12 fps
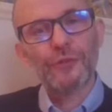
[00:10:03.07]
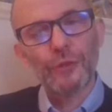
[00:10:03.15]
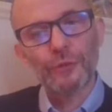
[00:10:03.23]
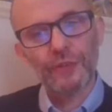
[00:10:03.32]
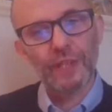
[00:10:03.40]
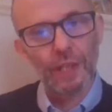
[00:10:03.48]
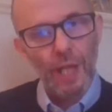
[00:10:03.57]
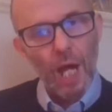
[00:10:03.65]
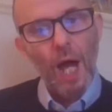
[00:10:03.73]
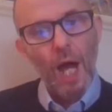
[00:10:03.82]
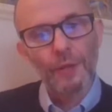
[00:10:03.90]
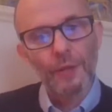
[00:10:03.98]
choosing
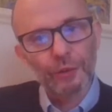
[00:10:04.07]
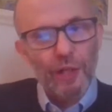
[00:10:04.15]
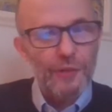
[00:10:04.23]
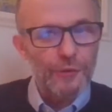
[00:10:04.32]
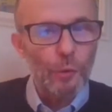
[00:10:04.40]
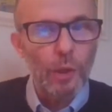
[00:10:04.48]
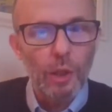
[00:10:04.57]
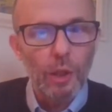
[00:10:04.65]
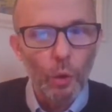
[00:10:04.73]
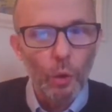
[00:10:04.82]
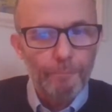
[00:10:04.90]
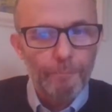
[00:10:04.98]
an undergraduate
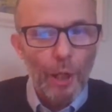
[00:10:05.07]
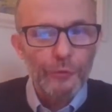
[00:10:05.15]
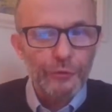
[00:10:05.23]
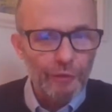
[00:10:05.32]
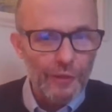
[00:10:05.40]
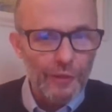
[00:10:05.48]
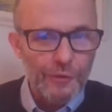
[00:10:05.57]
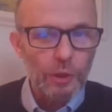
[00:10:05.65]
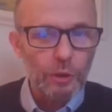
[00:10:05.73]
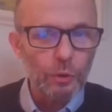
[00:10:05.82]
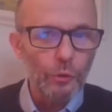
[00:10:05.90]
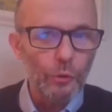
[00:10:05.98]
or a
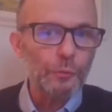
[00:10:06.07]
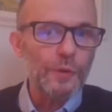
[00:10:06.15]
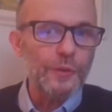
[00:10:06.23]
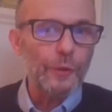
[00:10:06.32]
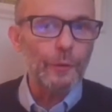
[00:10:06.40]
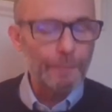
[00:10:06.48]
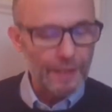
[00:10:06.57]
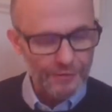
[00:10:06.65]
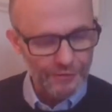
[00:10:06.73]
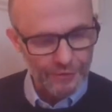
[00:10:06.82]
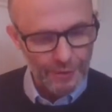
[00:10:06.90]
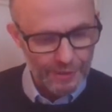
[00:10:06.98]
postgraduate course with
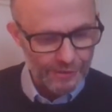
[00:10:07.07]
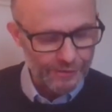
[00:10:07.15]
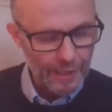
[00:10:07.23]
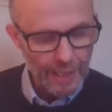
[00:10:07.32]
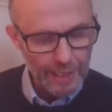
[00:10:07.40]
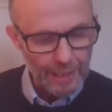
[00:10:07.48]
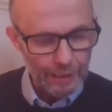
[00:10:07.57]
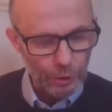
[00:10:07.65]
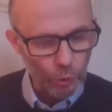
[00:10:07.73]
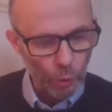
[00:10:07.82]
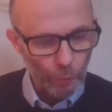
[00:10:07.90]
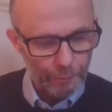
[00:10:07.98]
European studies
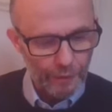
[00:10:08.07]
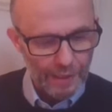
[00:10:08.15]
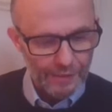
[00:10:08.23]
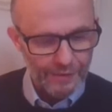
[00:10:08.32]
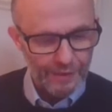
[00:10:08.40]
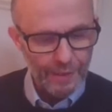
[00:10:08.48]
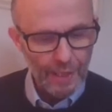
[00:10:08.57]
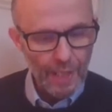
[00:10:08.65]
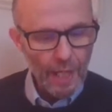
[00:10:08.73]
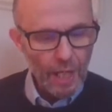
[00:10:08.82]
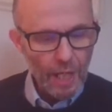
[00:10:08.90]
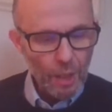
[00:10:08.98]
incorporated?
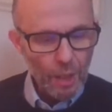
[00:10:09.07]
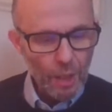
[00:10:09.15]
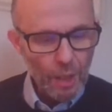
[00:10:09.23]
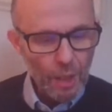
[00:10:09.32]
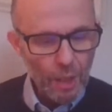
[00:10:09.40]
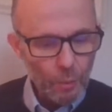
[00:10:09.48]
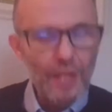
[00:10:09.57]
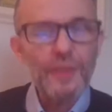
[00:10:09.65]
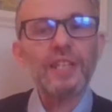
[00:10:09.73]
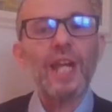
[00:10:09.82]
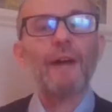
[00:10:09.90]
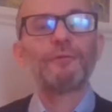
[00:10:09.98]
Well, I think you have
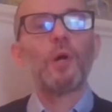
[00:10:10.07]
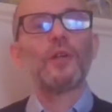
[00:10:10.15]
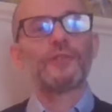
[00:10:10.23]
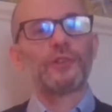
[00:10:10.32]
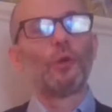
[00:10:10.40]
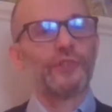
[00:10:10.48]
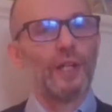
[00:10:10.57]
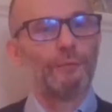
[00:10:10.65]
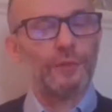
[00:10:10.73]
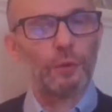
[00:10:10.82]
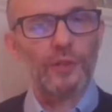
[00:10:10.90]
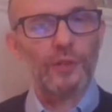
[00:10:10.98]
to ask yourself the
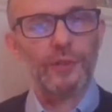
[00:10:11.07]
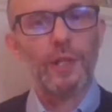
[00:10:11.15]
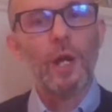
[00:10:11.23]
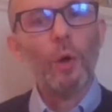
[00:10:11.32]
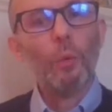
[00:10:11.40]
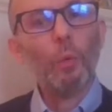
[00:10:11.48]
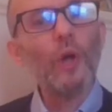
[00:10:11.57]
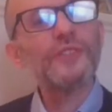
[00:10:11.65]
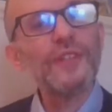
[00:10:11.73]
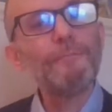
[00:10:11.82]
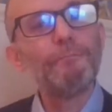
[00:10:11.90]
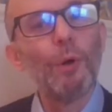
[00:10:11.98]
question, what's
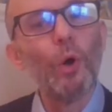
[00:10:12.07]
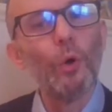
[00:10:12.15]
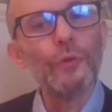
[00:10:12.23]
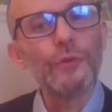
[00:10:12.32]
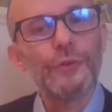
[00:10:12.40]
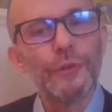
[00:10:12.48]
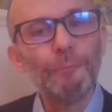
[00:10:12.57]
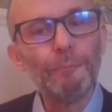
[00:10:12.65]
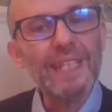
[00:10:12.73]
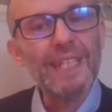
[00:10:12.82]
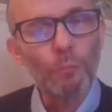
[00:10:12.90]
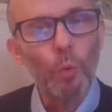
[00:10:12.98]
important to
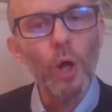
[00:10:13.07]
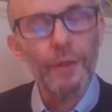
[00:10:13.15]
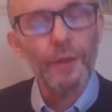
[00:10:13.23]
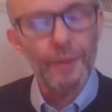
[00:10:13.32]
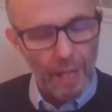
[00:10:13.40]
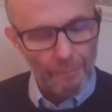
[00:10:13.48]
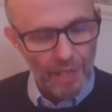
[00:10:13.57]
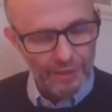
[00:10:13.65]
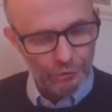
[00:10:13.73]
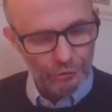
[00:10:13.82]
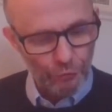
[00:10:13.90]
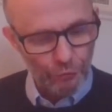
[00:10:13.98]
me? What am I
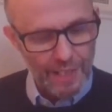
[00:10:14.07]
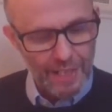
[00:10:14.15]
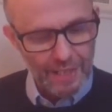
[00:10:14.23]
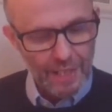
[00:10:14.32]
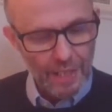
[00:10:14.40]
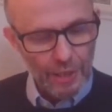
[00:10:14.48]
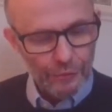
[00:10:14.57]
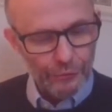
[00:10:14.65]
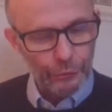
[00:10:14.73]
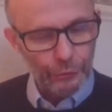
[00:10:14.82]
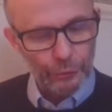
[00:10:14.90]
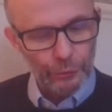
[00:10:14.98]
trying
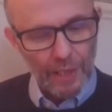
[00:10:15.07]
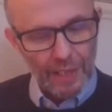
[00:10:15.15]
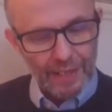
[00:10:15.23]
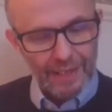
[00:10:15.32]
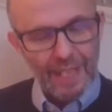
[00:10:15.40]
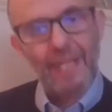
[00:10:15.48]
to get